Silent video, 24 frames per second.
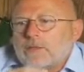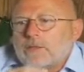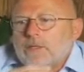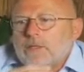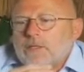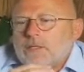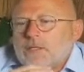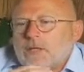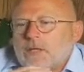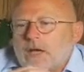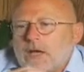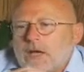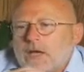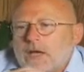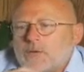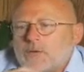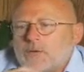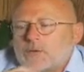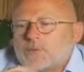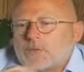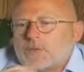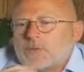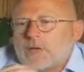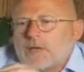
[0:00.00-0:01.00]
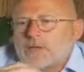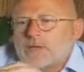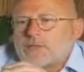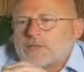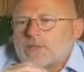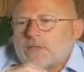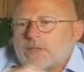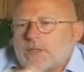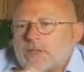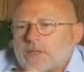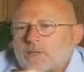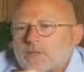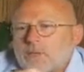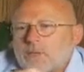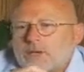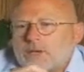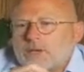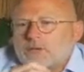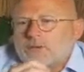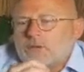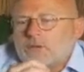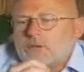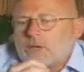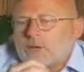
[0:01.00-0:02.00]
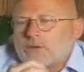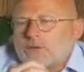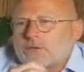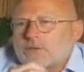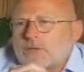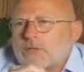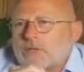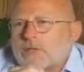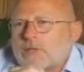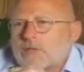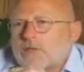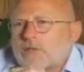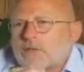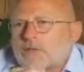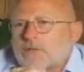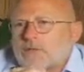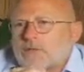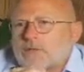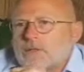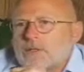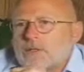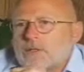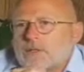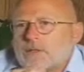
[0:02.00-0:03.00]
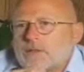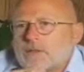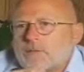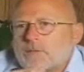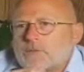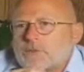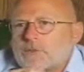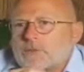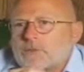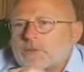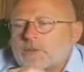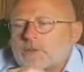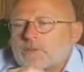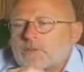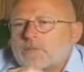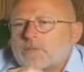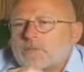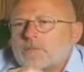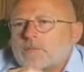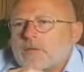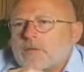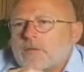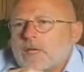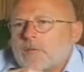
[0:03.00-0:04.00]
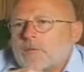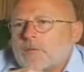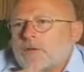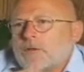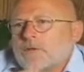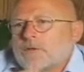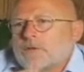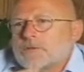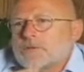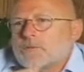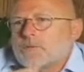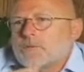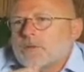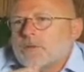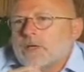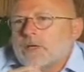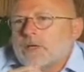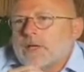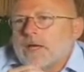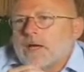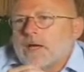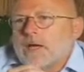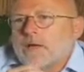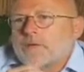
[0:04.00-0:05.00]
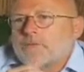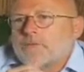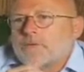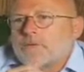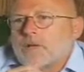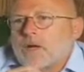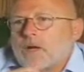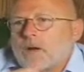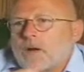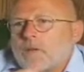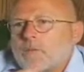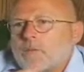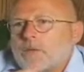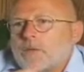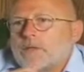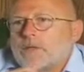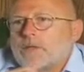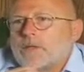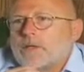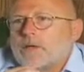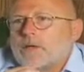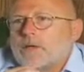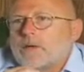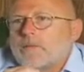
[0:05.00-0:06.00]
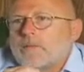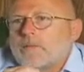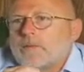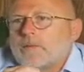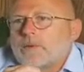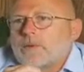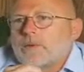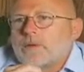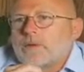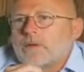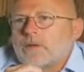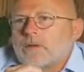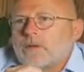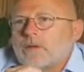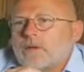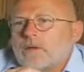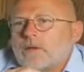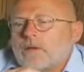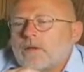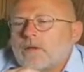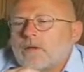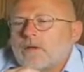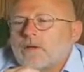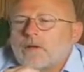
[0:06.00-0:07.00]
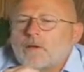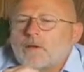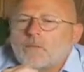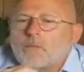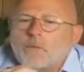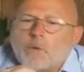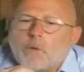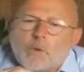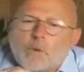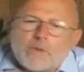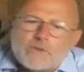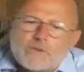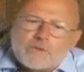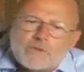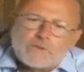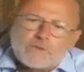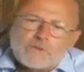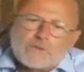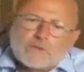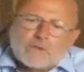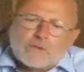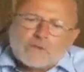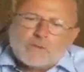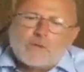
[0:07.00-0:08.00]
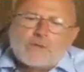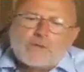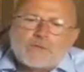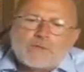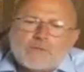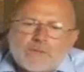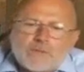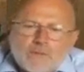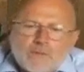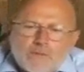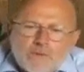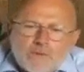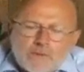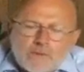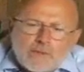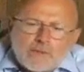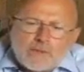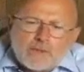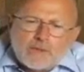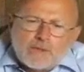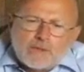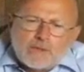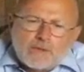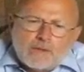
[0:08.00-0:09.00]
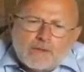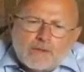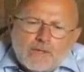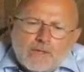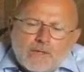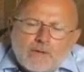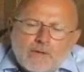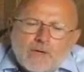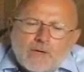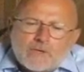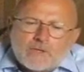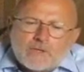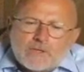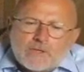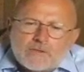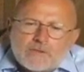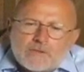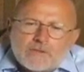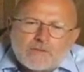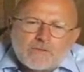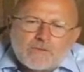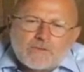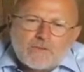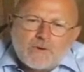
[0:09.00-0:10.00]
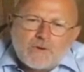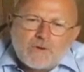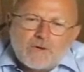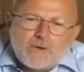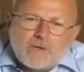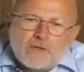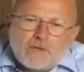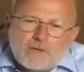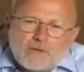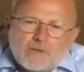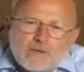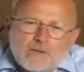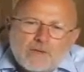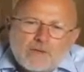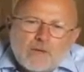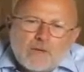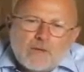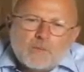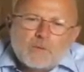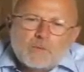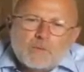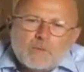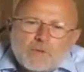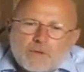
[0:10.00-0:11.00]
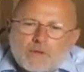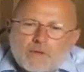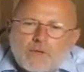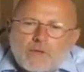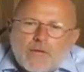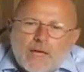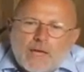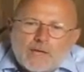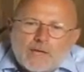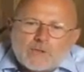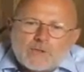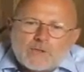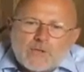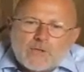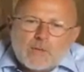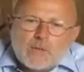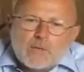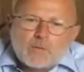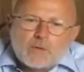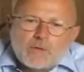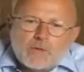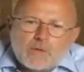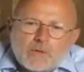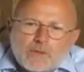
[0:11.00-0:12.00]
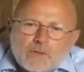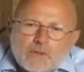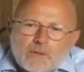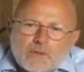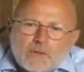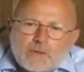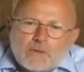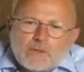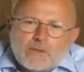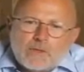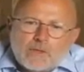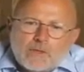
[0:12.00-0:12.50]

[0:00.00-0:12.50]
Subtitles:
He died, was pronounced dead about 2 hours later. I'm sure he came close to bleeding out in the flower bed there. But what's interesting is this is a very, you know, upper middle class neighborhood.